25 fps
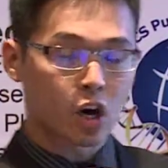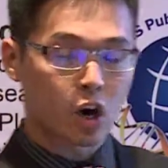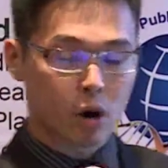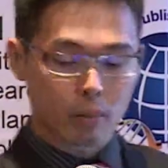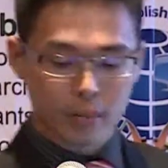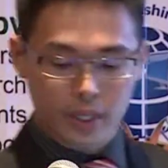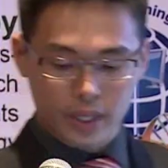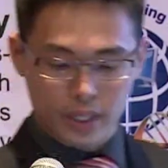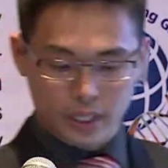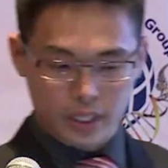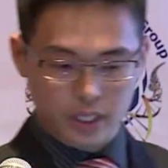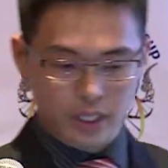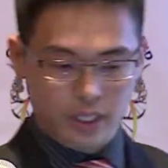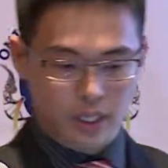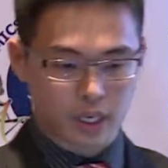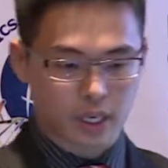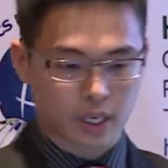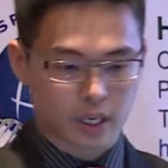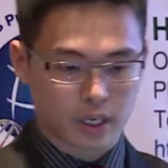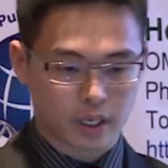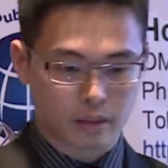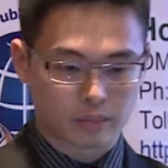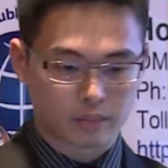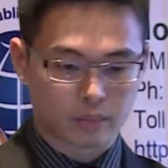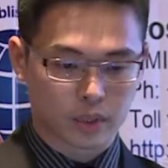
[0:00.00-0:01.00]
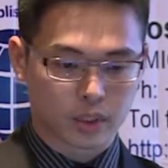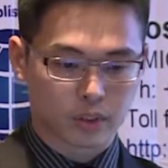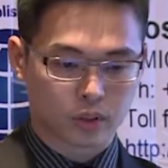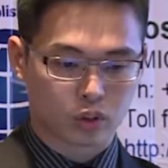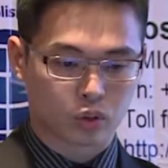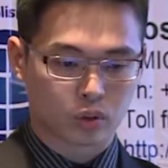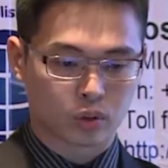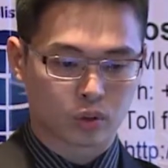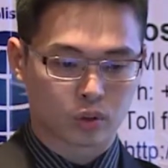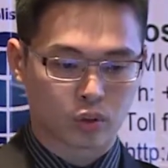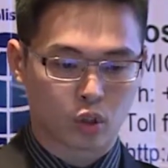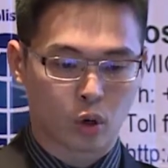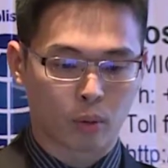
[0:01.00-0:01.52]
common in the
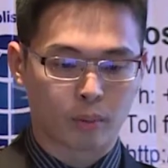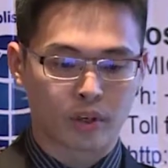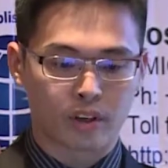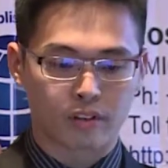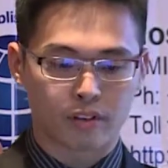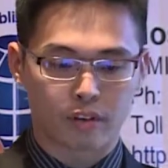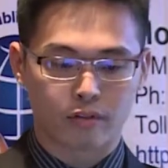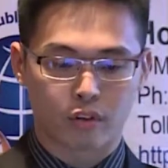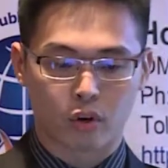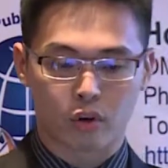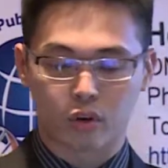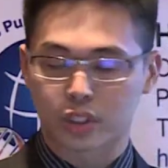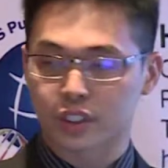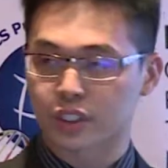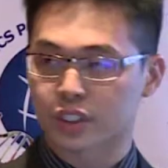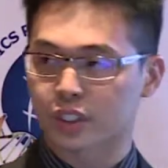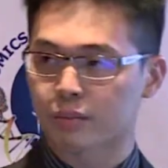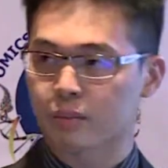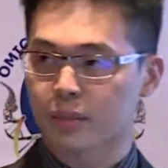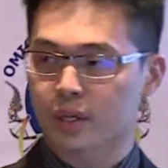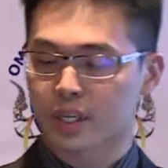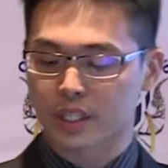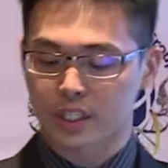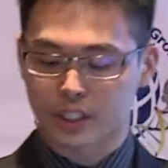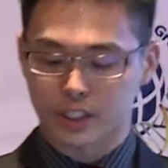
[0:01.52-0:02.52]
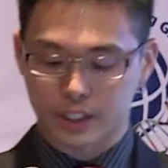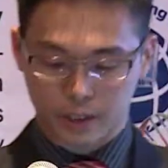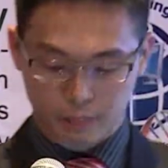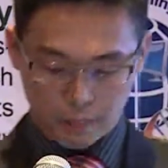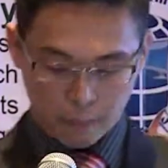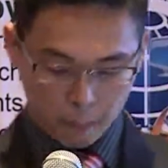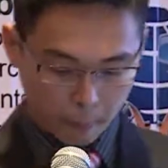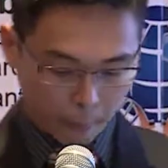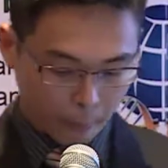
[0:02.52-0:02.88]
tropical forest in Malaysia.